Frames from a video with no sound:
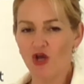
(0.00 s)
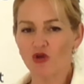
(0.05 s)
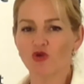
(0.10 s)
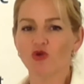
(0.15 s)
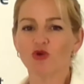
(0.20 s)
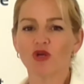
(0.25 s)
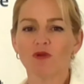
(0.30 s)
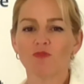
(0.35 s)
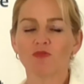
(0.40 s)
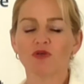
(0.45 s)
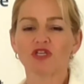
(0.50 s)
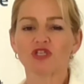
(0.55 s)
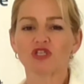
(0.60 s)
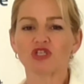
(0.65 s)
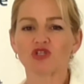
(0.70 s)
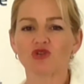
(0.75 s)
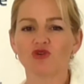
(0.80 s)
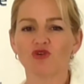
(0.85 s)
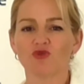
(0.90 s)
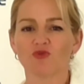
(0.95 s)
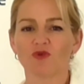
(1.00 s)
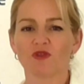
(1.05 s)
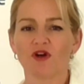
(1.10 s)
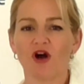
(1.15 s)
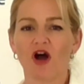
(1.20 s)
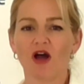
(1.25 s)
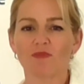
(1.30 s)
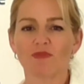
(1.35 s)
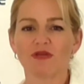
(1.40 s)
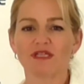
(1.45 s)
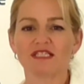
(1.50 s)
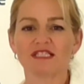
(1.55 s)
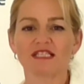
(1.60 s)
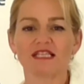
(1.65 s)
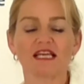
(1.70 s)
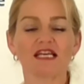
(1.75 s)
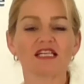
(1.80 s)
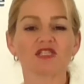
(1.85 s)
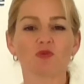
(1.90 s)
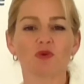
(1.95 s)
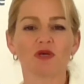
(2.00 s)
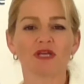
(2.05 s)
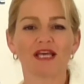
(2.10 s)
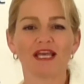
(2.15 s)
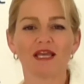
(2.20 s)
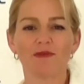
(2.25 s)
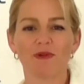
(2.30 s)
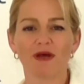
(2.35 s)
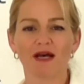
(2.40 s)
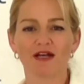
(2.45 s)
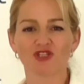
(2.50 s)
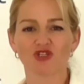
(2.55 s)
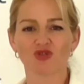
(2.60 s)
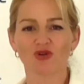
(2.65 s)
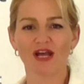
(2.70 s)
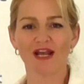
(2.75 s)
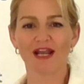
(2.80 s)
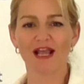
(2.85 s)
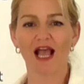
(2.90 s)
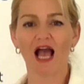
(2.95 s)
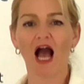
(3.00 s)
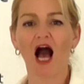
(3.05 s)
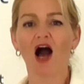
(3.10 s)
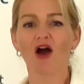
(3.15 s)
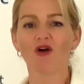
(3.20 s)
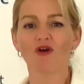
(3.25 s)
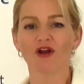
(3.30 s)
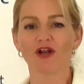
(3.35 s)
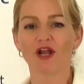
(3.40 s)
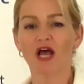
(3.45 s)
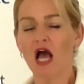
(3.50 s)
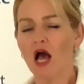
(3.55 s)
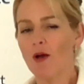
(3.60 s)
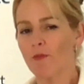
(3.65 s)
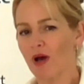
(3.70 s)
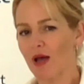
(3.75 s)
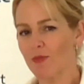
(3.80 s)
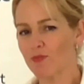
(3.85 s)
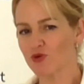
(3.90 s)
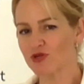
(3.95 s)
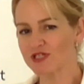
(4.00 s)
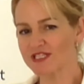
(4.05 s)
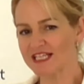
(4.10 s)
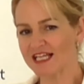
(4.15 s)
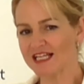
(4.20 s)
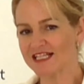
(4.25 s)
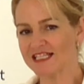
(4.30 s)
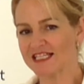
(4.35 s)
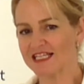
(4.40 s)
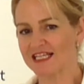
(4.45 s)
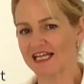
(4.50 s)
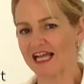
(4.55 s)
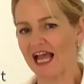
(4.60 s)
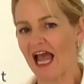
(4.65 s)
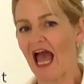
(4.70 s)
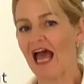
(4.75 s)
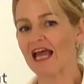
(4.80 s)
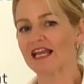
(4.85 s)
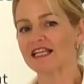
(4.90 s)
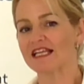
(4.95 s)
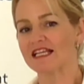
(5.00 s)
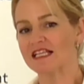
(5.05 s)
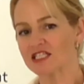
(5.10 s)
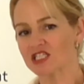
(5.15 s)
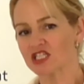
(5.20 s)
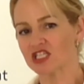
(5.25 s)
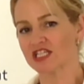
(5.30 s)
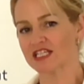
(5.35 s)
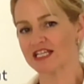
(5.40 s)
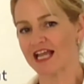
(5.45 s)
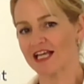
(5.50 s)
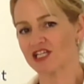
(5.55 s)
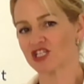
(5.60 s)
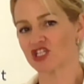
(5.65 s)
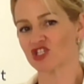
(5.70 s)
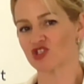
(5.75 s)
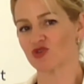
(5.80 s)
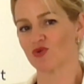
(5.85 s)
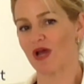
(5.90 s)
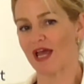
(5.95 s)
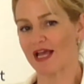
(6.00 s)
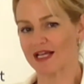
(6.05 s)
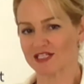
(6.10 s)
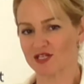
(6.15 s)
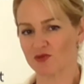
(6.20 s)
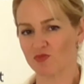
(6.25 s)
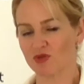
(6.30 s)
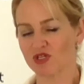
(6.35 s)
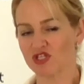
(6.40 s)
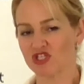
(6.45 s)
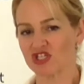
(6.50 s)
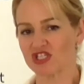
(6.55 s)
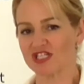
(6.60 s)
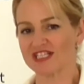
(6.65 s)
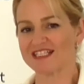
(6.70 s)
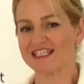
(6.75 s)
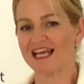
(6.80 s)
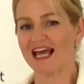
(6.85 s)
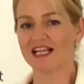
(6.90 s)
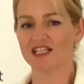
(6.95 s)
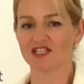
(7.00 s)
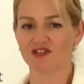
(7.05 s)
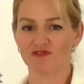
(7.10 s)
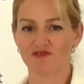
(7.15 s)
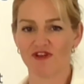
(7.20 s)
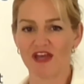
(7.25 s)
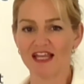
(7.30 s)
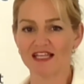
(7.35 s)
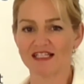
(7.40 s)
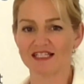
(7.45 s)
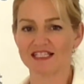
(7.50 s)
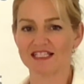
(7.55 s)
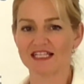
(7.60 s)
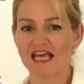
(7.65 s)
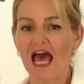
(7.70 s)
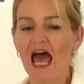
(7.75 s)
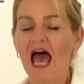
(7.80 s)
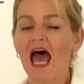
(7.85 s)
You can be assured with IPCS we keep our training current by presenting at international exhibitions and events